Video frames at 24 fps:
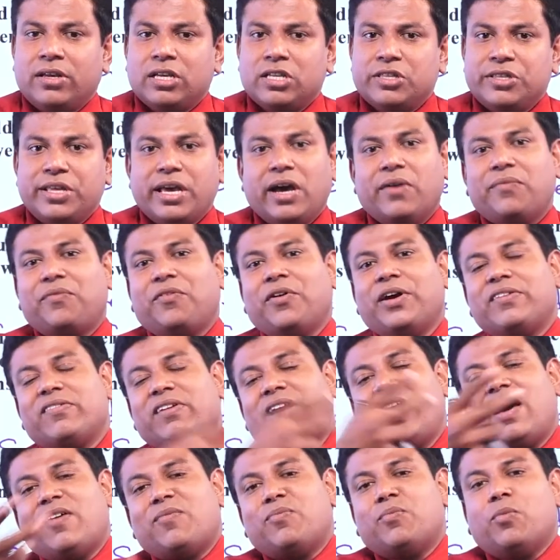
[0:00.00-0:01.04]
therefore, it will
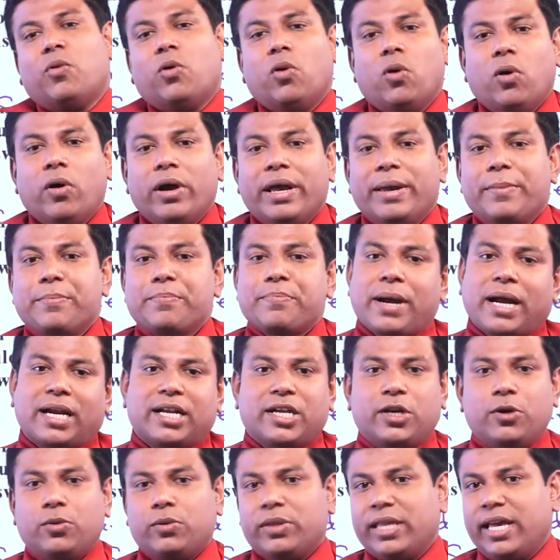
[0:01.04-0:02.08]
have more impact
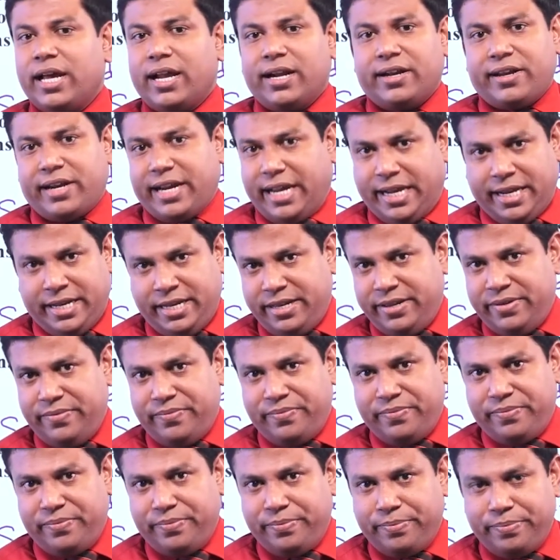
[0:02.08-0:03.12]
due to the air drag.
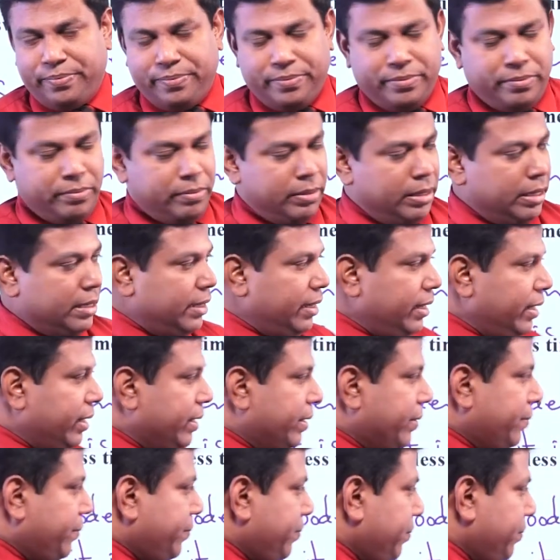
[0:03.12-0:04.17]
Clear?